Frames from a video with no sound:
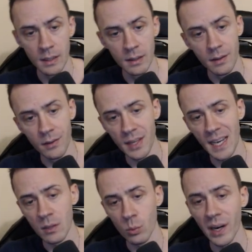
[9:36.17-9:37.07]

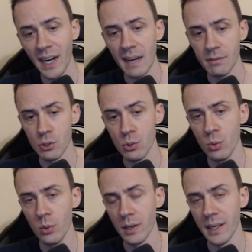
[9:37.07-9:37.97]
Then we have
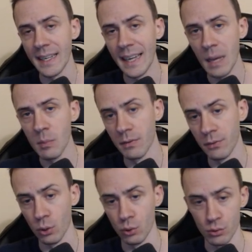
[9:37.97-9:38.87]
2 gamer
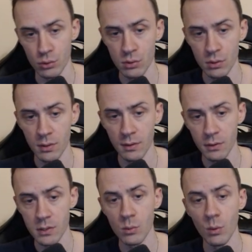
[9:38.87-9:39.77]
focused.
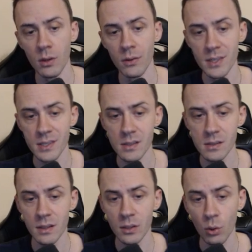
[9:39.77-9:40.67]
First of all, this
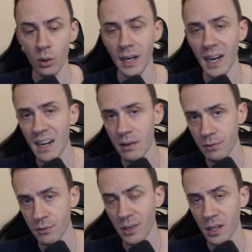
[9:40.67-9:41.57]
is your
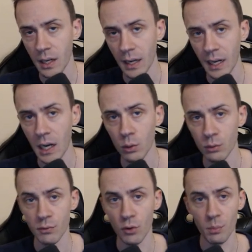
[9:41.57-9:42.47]
Carve account
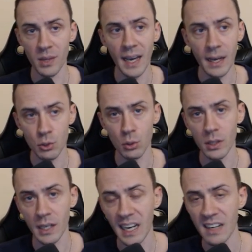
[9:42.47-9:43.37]
from the actual
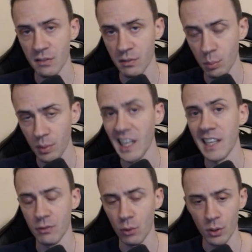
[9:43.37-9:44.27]
Carve
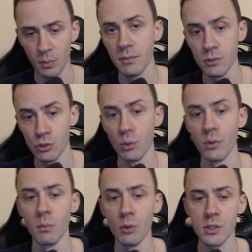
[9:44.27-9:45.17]
platform. So
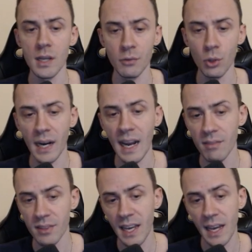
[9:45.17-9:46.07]
the more stuff you
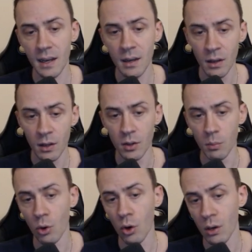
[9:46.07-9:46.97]
have there, the
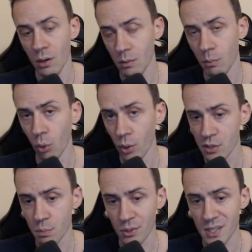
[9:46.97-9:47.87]
more
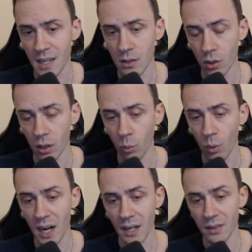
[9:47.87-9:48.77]
points per day you're
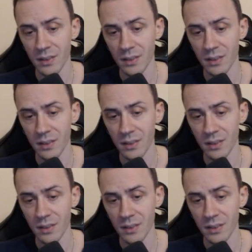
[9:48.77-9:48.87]
acquiring.